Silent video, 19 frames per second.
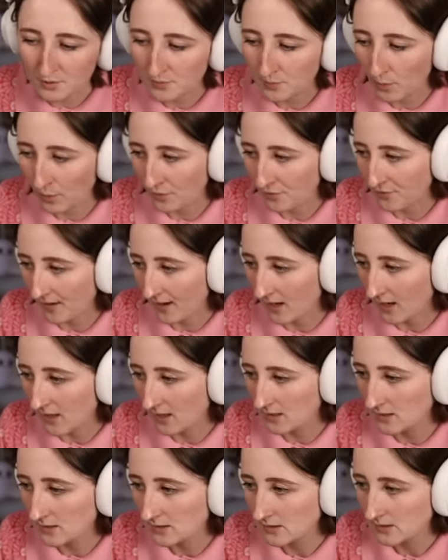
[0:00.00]
more fair.
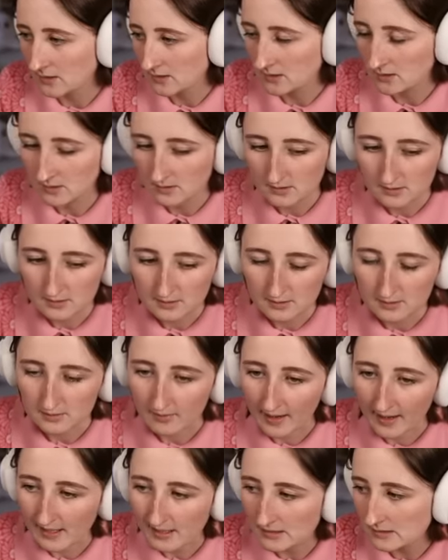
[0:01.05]

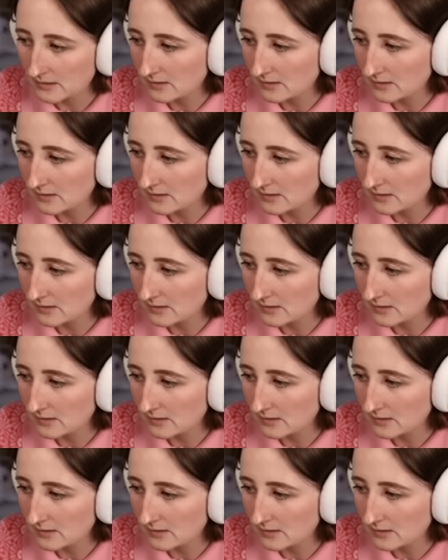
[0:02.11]
Right?